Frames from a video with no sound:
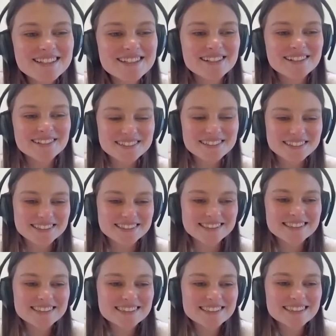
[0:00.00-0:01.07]
So good.
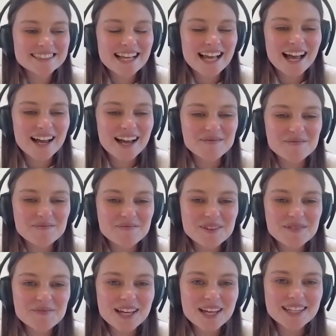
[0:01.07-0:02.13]

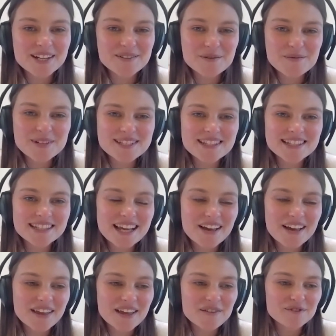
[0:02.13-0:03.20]
But yeah, we'll be sending
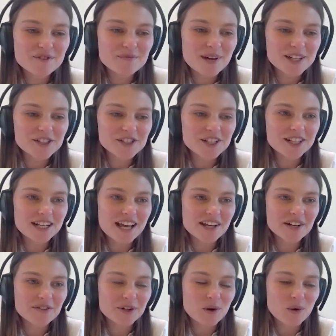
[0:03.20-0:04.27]
out that information and
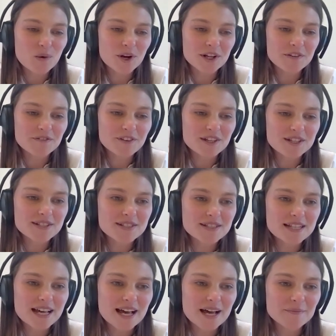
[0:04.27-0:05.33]
a recording of this,
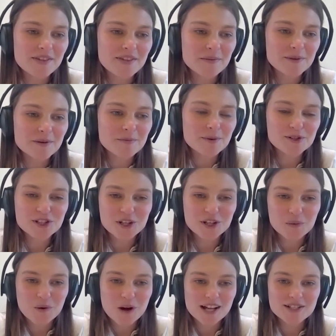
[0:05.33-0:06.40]
and then be pushing
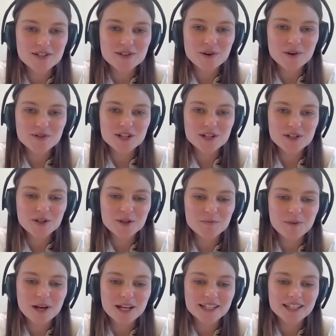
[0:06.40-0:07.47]
it wide to those that couldn't
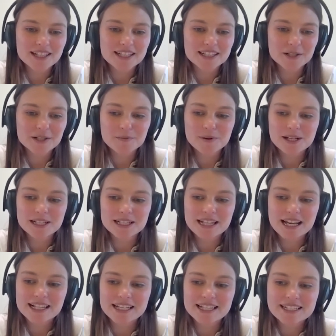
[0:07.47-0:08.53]
make it a little bit
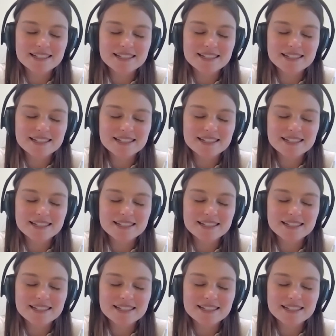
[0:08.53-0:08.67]
later in